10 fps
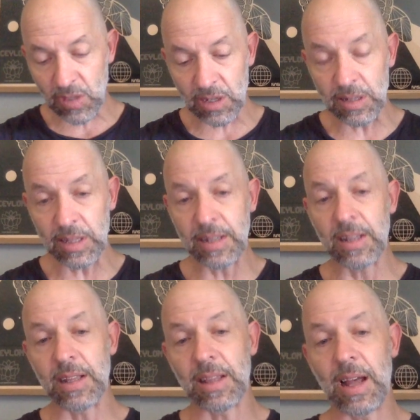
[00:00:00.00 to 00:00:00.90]

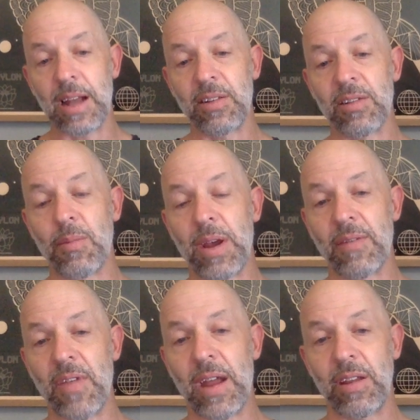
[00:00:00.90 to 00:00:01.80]
Clearly a large amount of
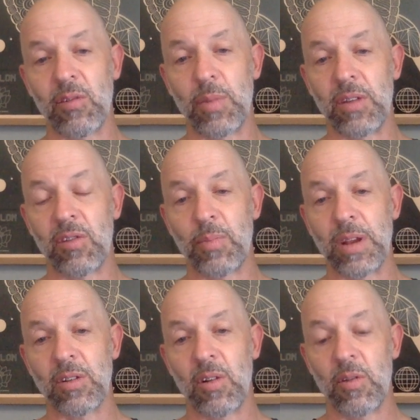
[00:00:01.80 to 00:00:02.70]
that has been
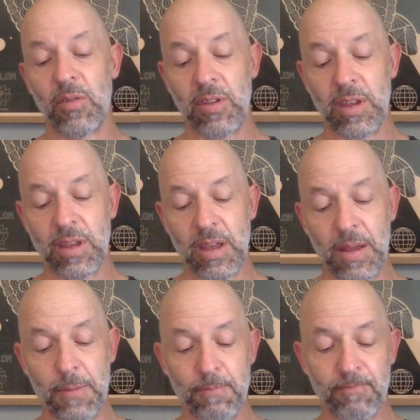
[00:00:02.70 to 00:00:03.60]
spent on the
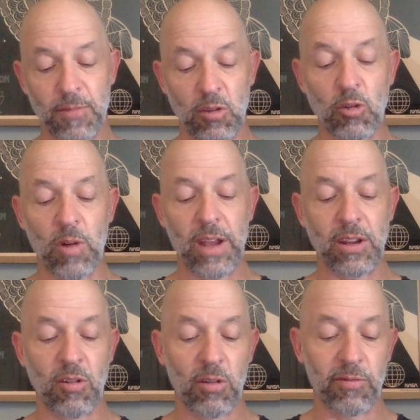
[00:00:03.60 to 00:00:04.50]
Ukrainian
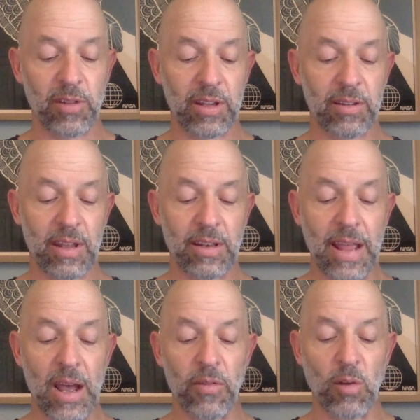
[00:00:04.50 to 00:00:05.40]
conflict, and
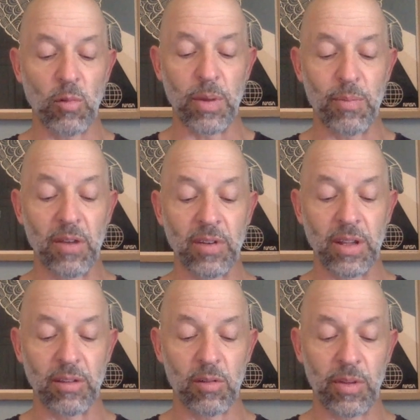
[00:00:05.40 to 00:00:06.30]
now that will be pivoting
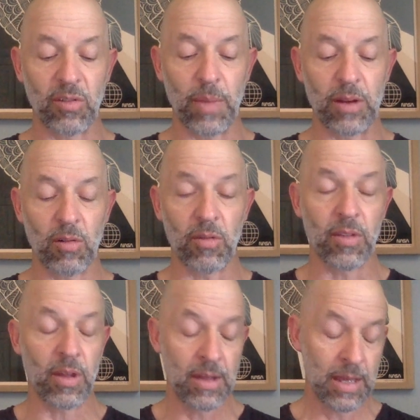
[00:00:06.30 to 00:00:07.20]
to be spent on
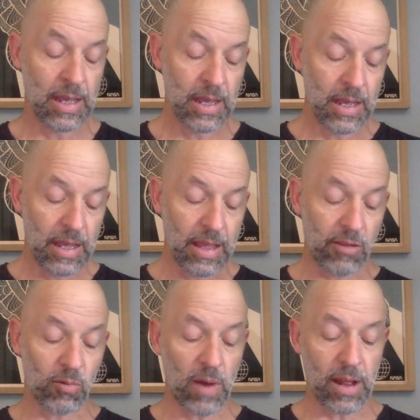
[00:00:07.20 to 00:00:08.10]
the
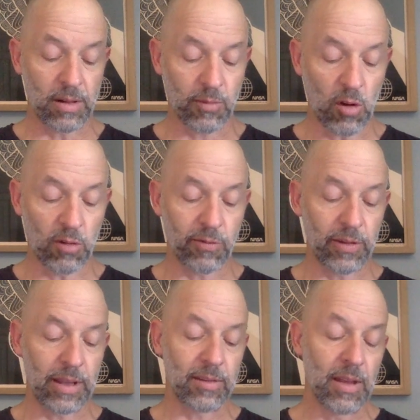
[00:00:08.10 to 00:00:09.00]
Israel
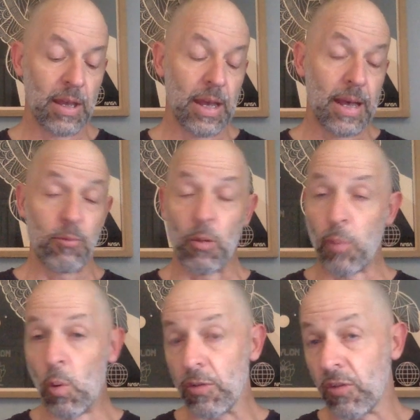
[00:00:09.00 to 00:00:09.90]
conflict.
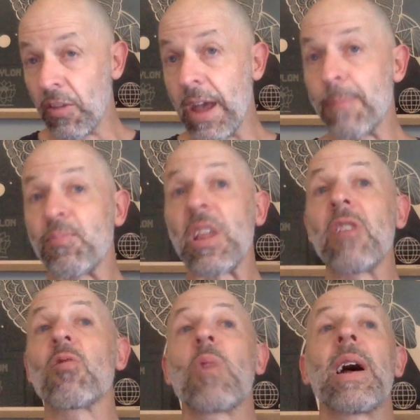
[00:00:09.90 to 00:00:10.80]
reports that
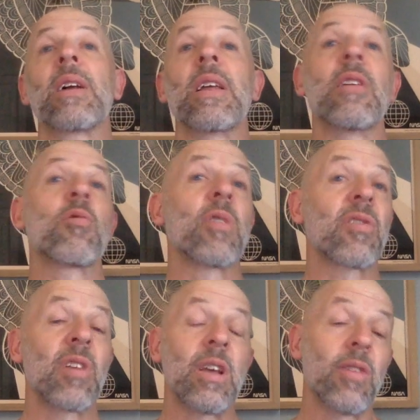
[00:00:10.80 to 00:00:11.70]
Israel is
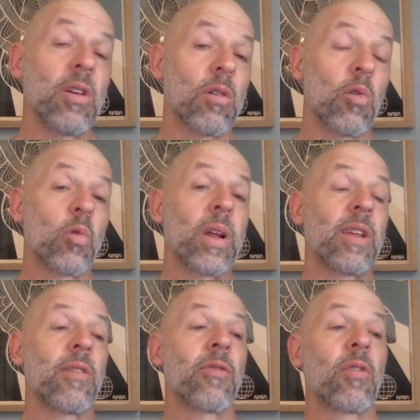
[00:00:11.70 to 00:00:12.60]
receiving
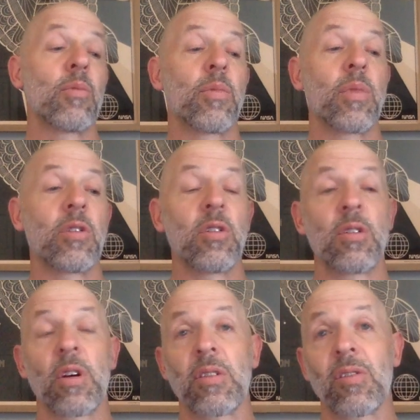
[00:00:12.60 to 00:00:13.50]
already from the
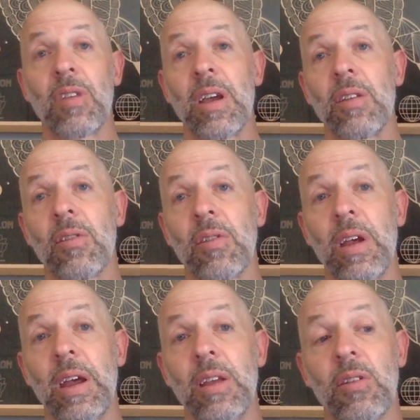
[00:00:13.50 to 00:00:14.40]
United States
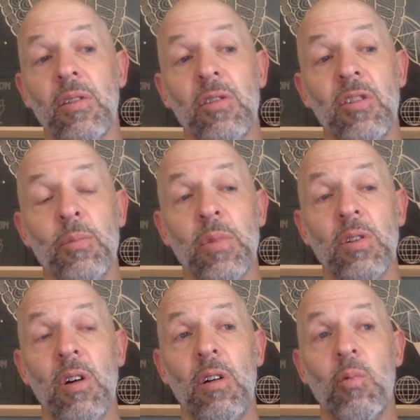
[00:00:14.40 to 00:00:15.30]
a shipment
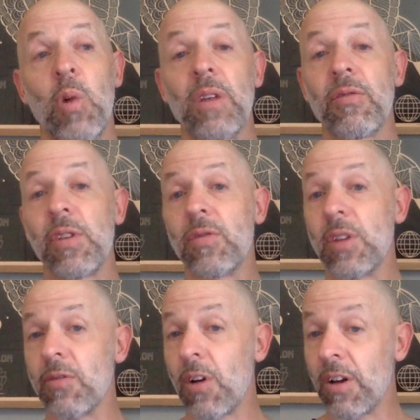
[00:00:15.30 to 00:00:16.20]
of
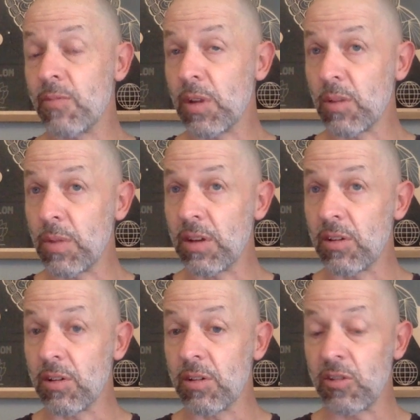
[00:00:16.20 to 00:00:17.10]

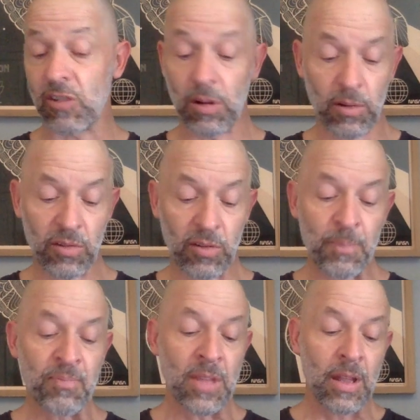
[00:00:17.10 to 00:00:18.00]
155mm shells.
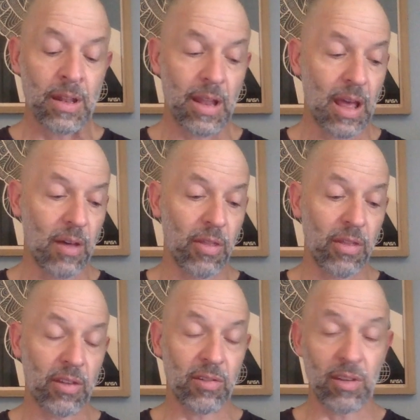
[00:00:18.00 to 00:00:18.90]
Now,
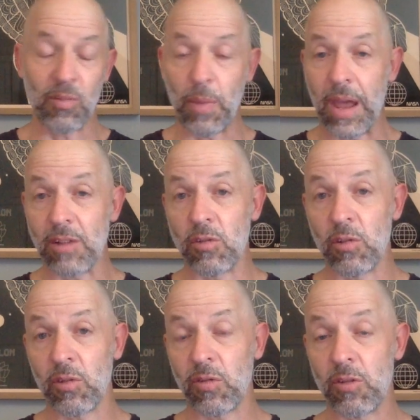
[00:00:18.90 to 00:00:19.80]
this is bad
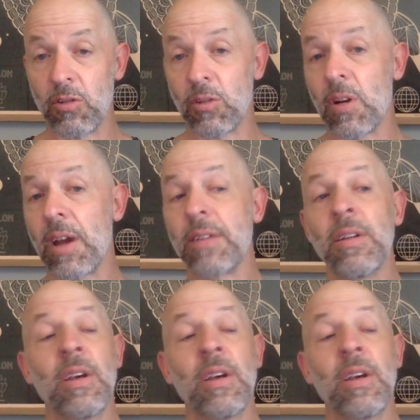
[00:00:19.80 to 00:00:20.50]
news for Ukraine.